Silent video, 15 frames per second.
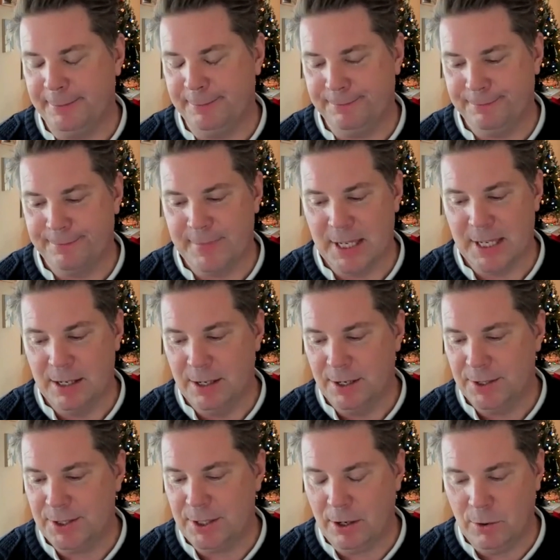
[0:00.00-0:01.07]
Um,
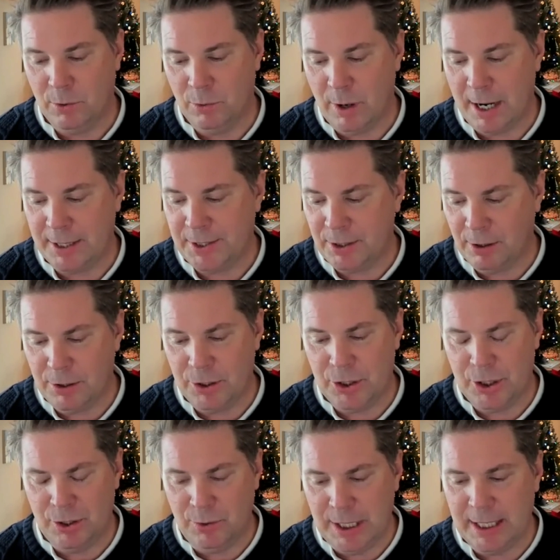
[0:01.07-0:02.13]
so I
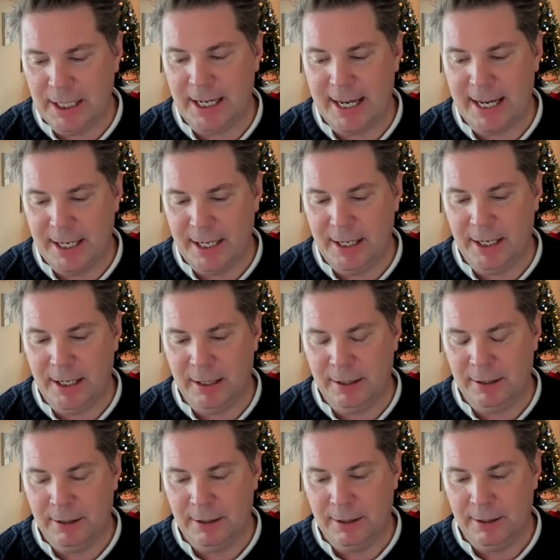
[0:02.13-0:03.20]
started shooting and
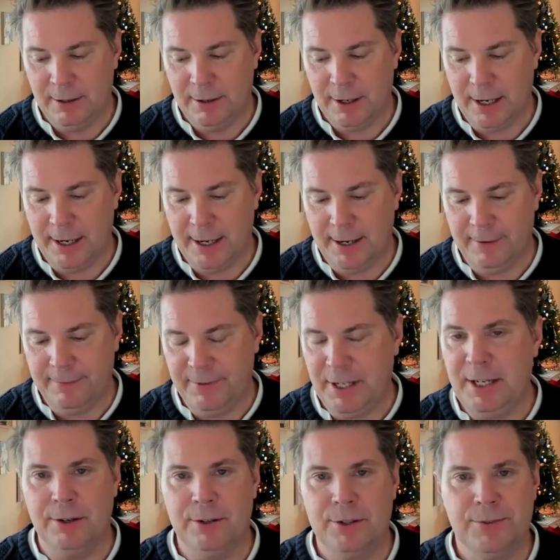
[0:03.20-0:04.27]
editing
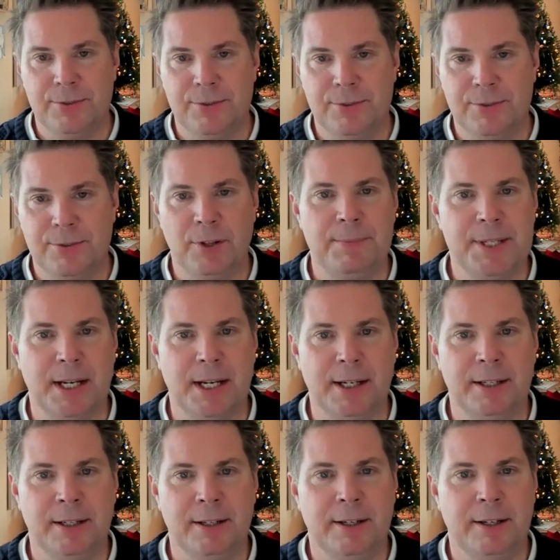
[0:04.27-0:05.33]
videos for their
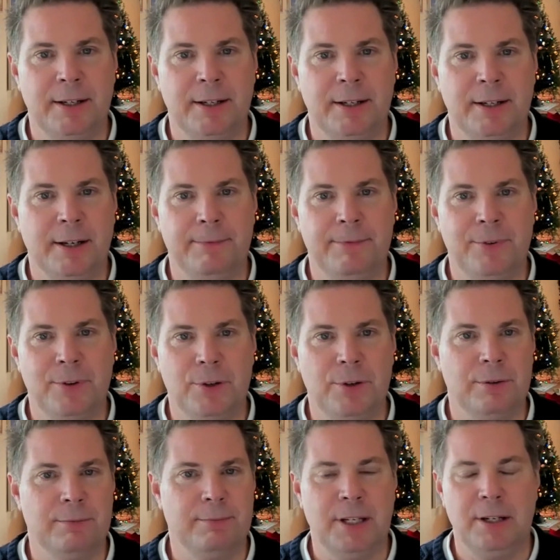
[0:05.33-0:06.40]
website,
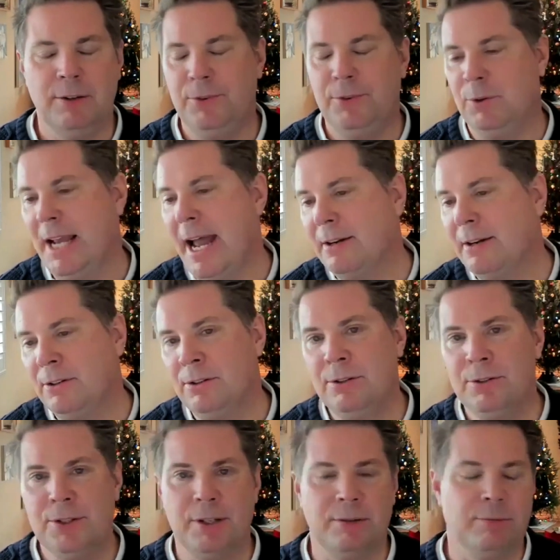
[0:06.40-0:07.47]
for their interviewing
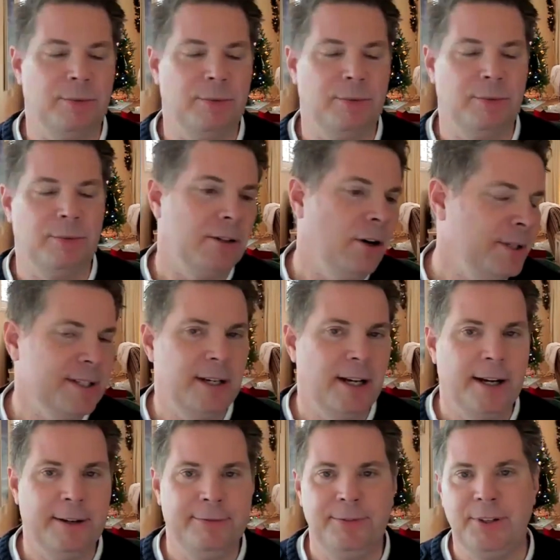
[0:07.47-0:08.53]
actors and red
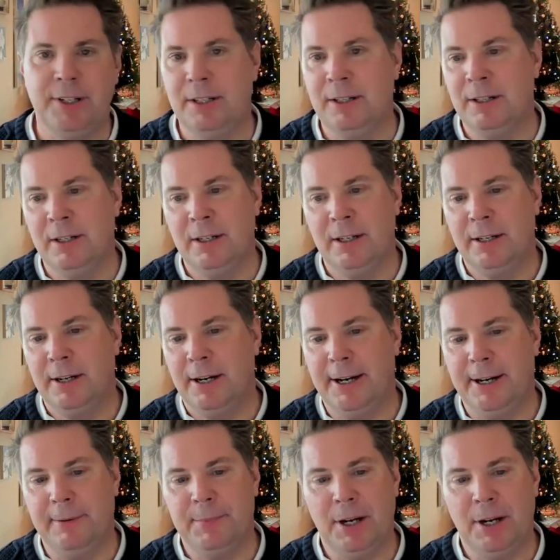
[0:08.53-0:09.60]
carpet stuff. And
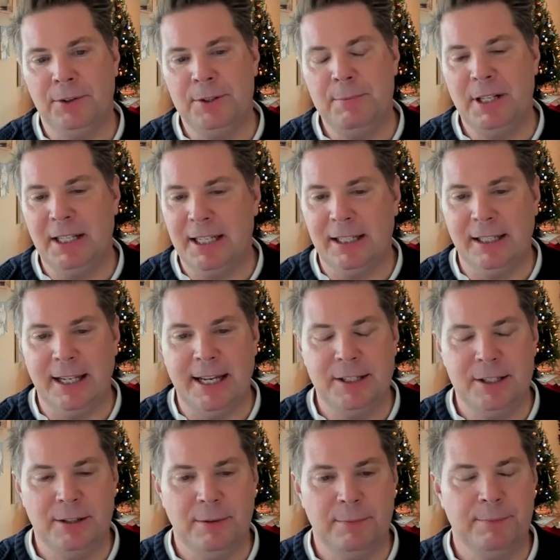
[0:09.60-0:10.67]
ultimately,
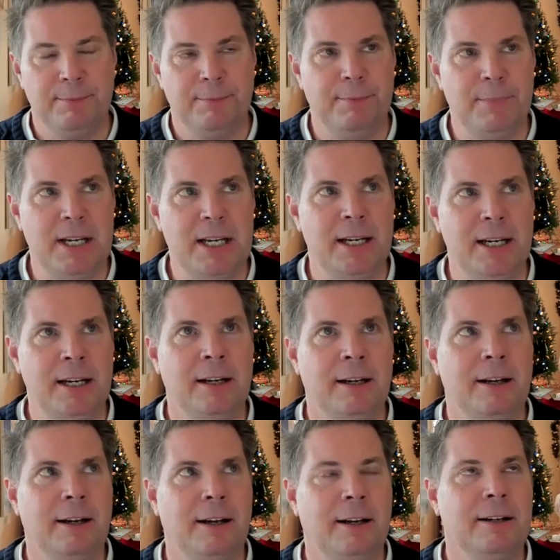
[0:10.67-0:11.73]
it led to
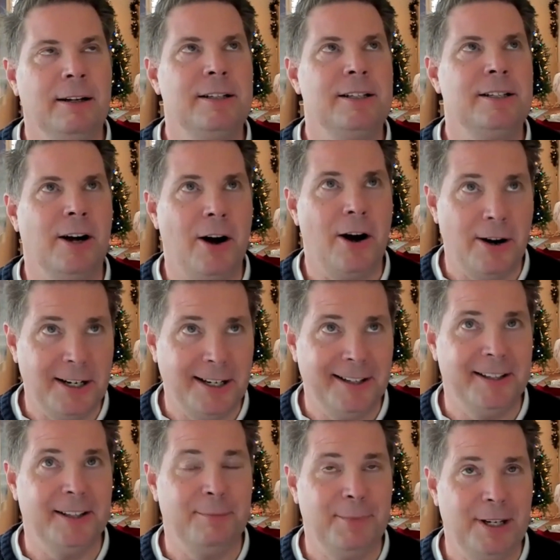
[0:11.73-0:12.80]
me
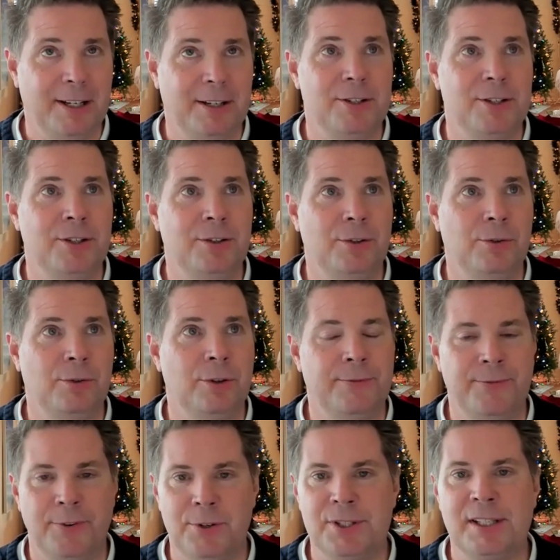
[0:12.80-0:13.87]
talking them
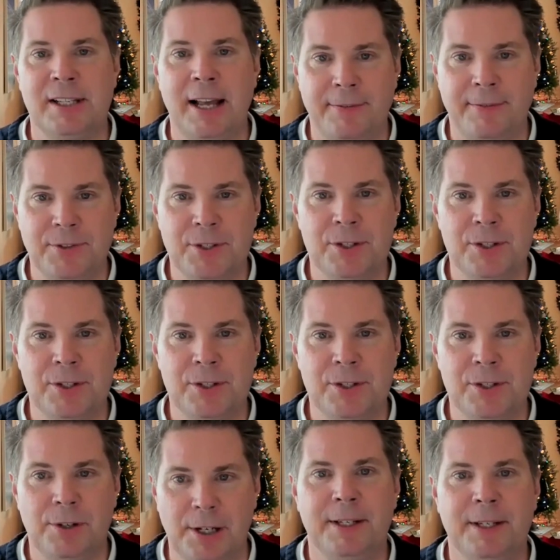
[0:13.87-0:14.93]
into their first live
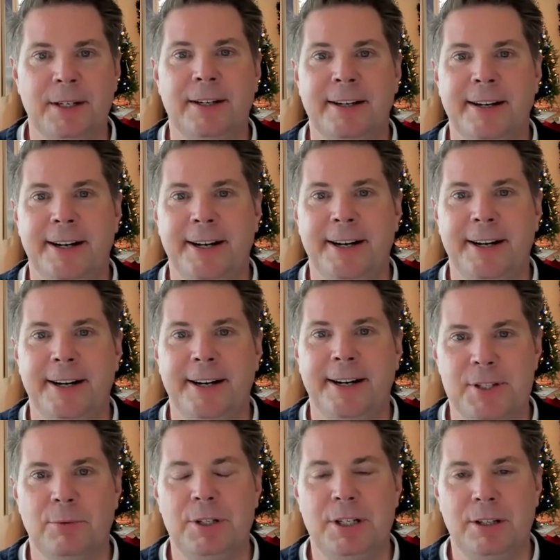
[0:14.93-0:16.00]
stream.
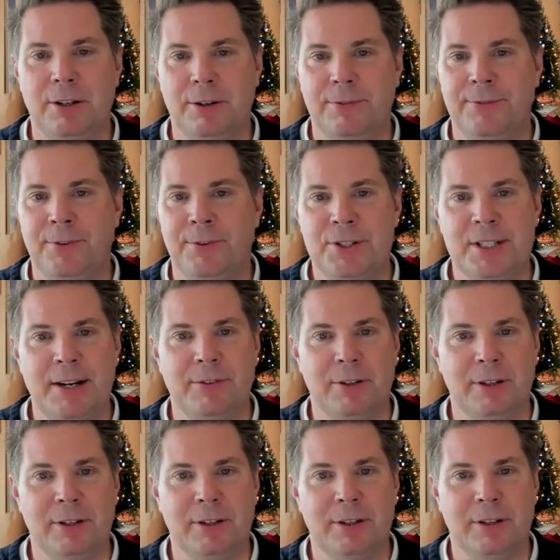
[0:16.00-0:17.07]
So we did their
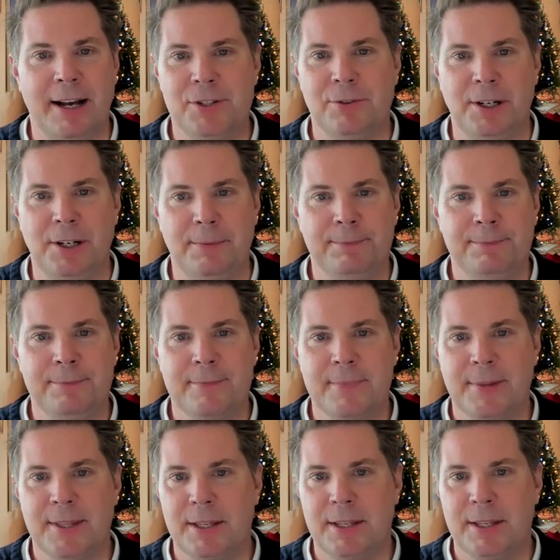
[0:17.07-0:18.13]
first ever live
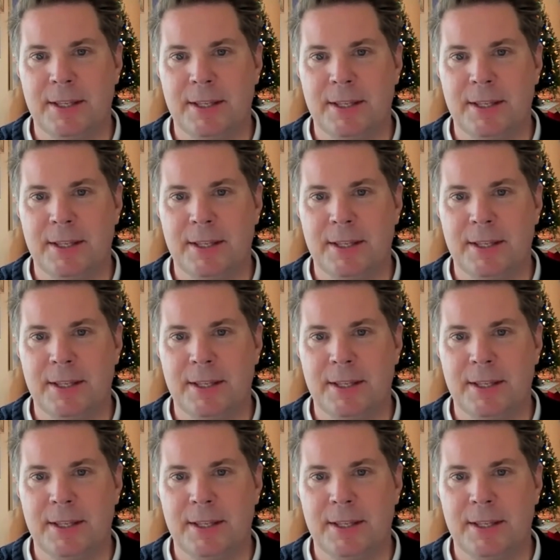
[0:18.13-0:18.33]
stream.